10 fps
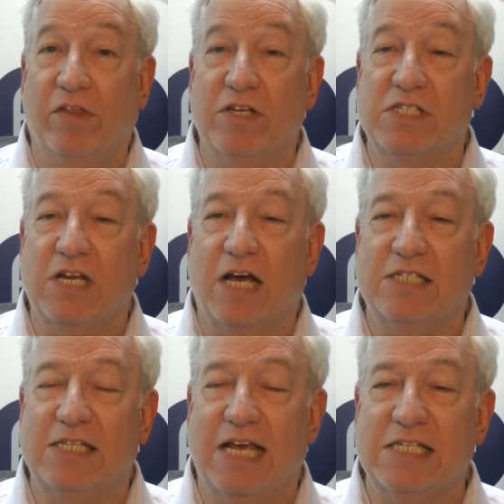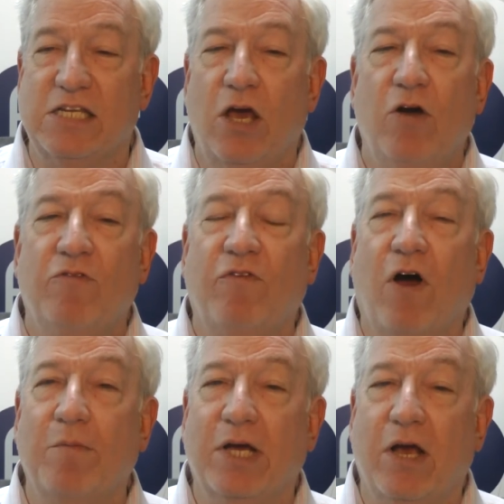that Stott says
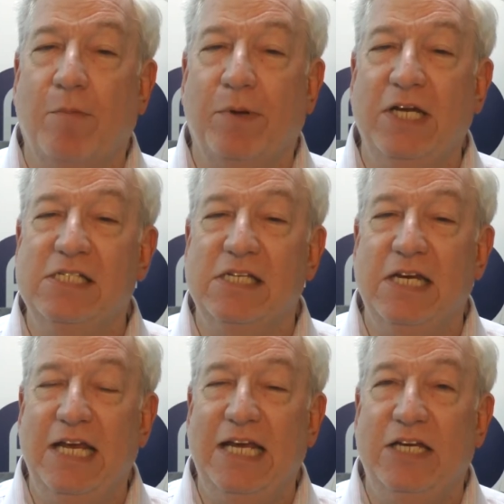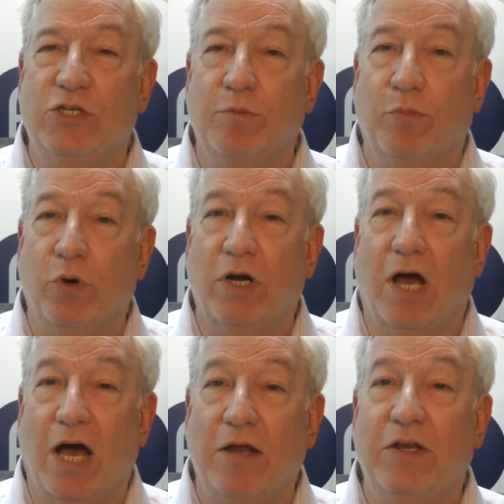pharma companies need to put
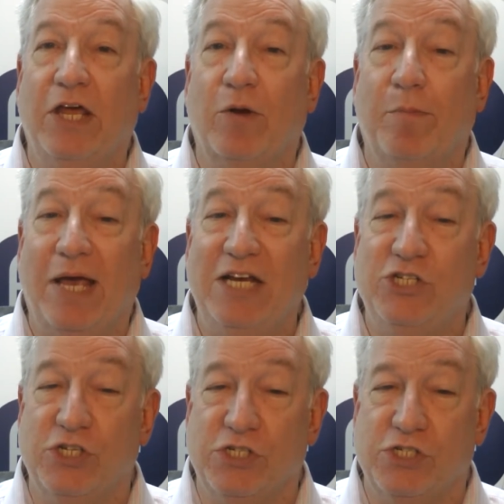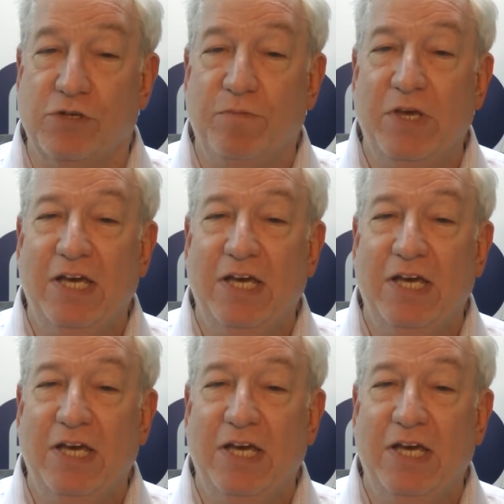on their patients.